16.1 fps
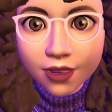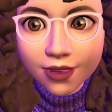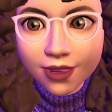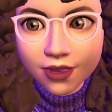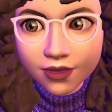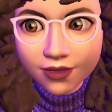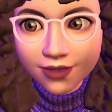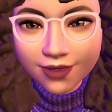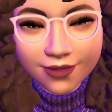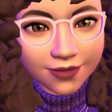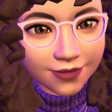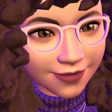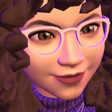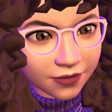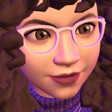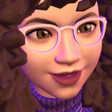L.
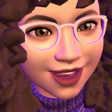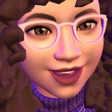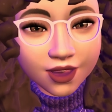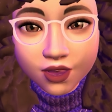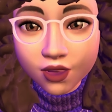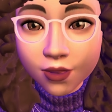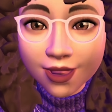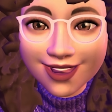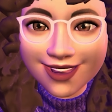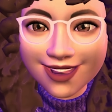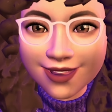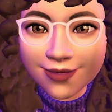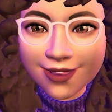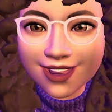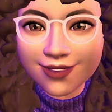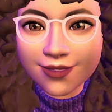I don't know why
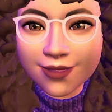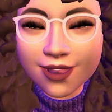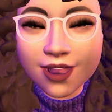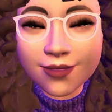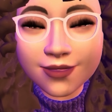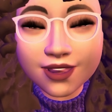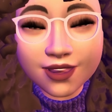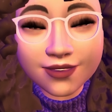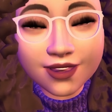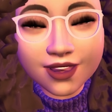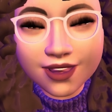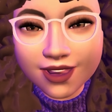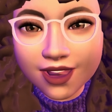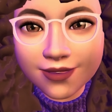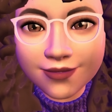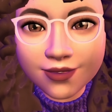that messed me up. They're
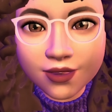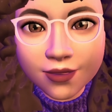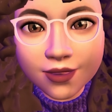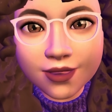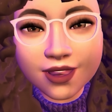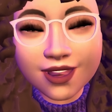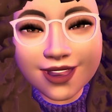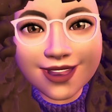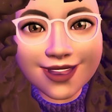very comfortable.